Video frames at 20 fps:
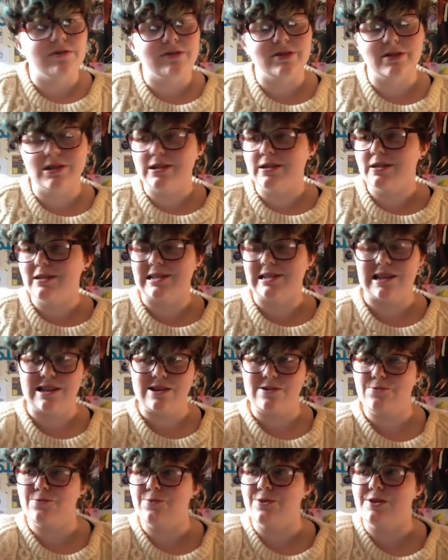the like
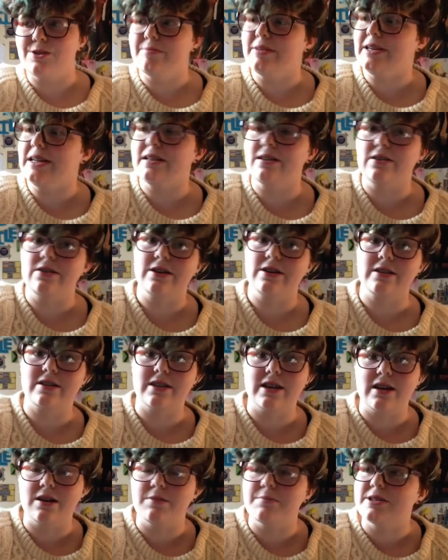1 minute long
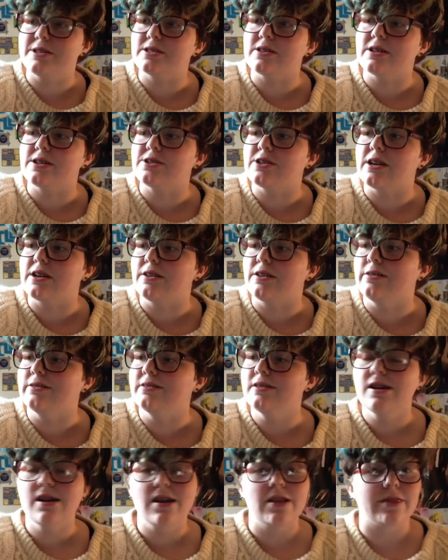thing on my side channel
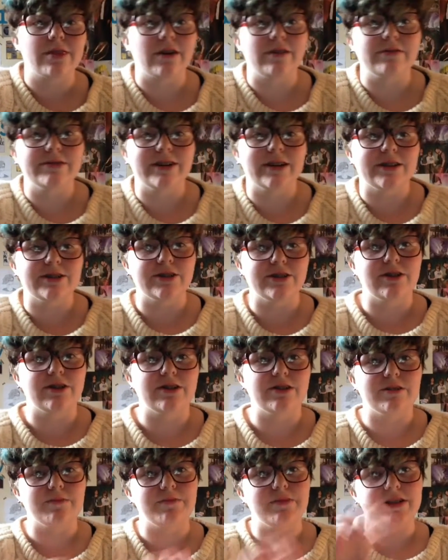that I was actually
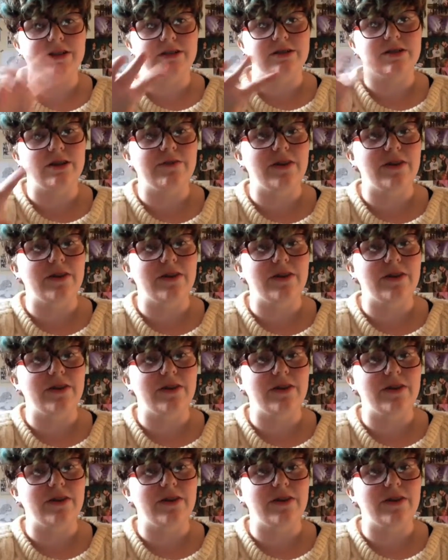kind of pleased I